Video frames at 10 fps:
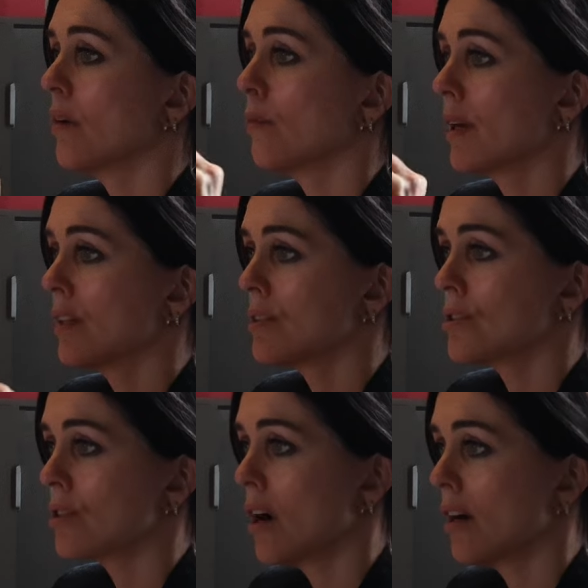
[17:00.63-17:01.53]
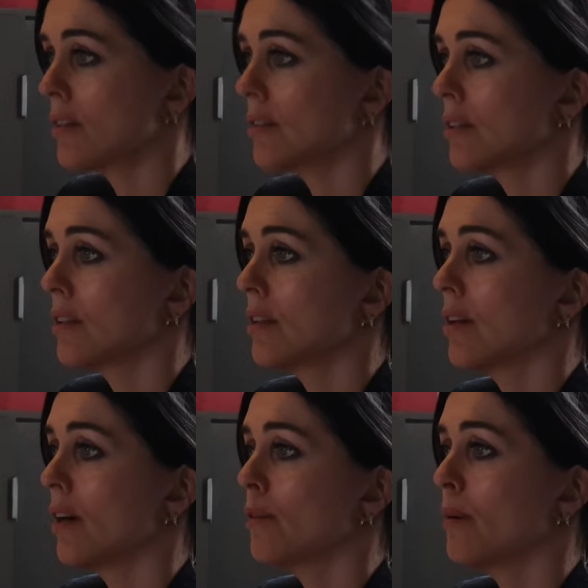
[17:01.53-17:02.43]
and willing to start.
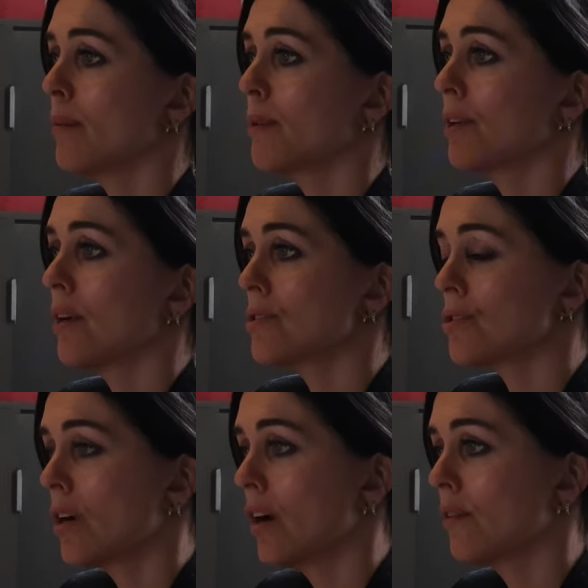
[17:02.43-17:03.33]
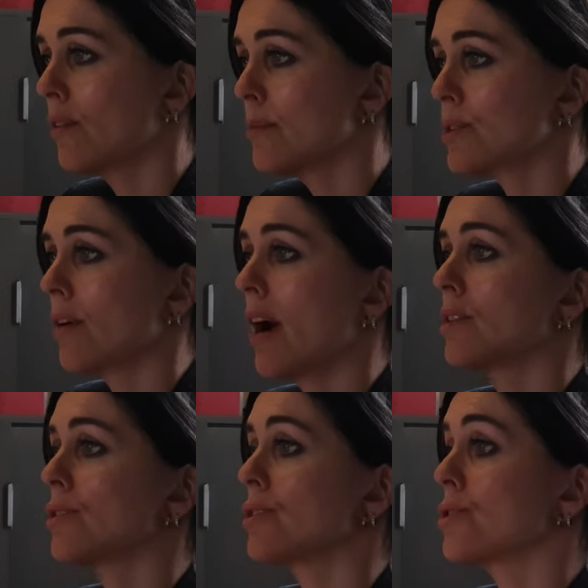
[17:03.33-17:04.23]
And remember, you're not starting from
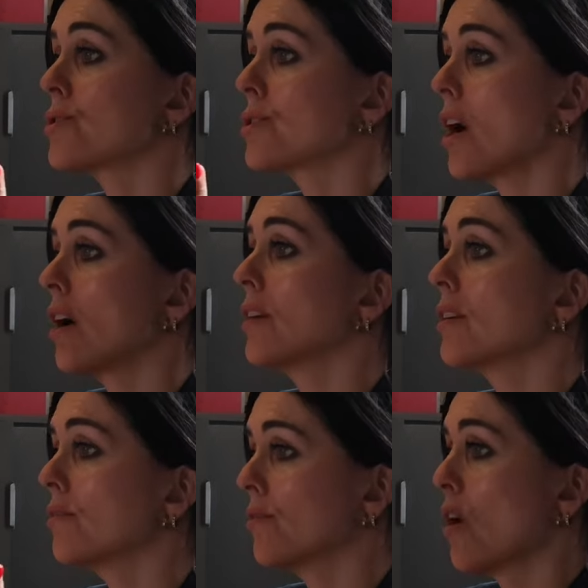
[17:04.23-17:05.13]
scratch. You're starting